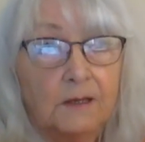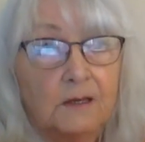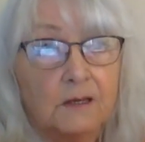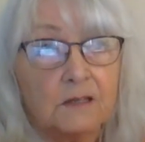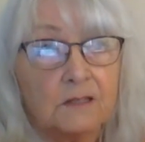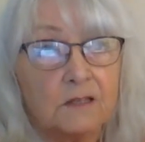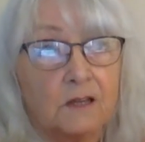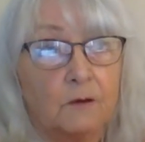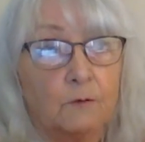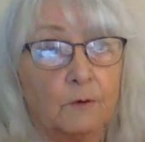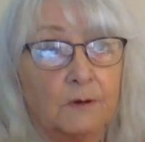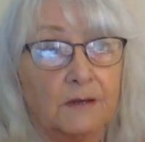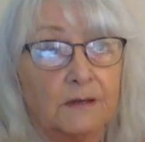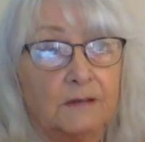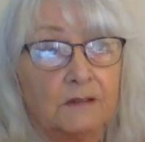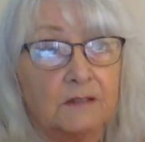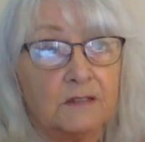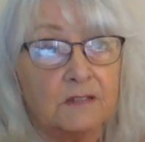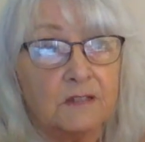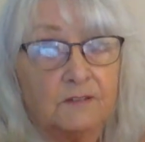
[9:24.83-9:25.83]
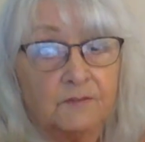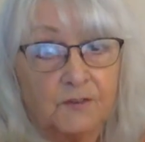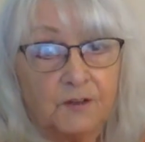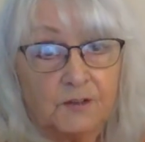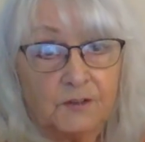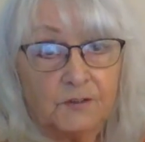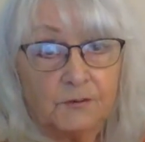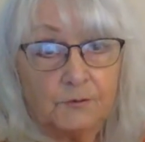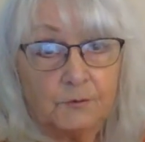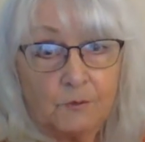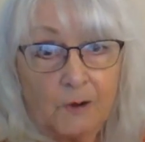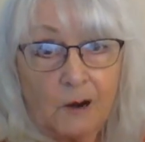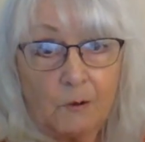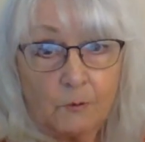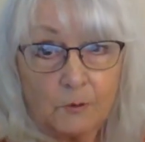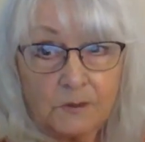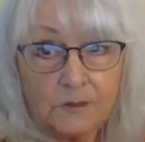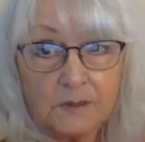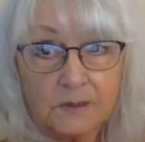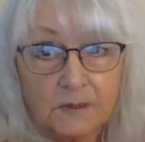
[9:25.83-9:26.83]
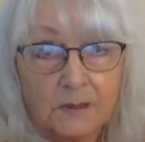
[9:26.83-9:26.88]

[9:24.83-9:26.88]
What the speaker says: So we're in a severe drought.